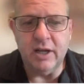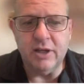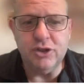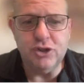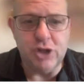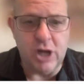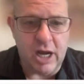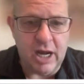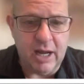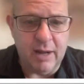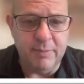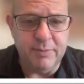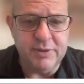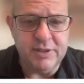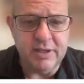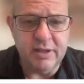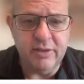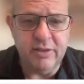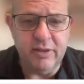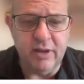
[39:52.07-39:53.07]

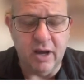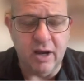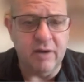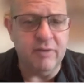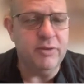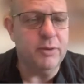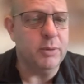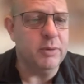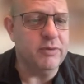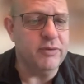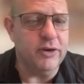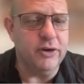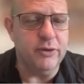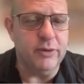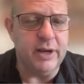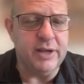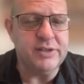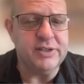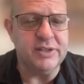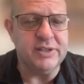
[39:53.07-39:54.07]
jobs of the
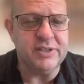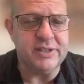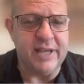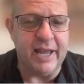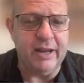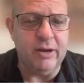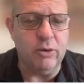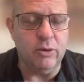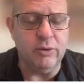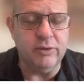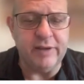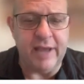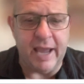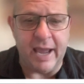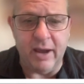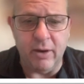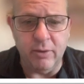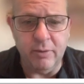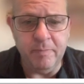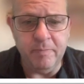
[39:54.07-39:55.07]
refrigeration cycle
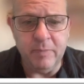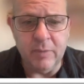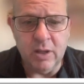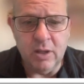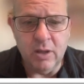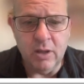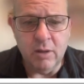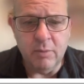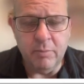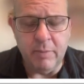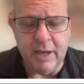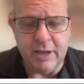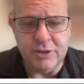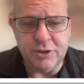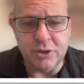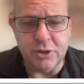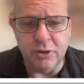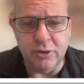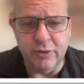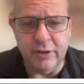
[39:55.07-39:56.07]
down. Make
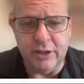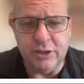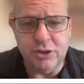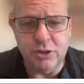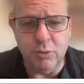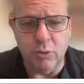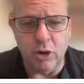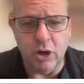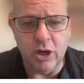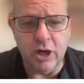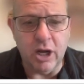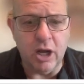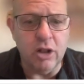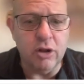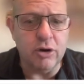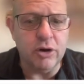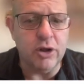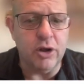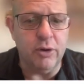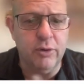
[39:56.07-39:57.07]
sure that you are
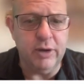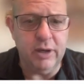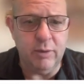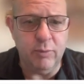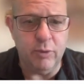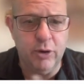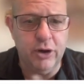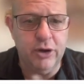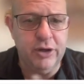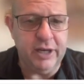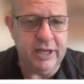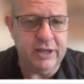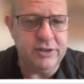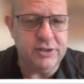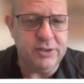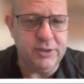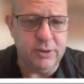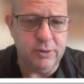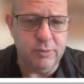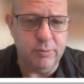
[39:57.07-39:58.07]
color coding where you need
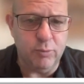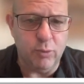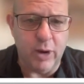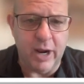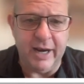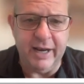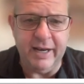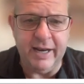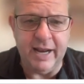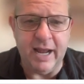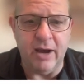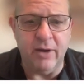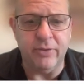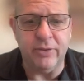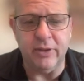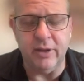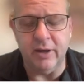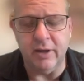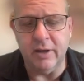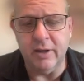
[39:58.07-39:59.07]
to, writing out
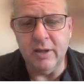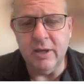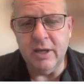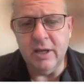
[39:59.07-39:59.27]
the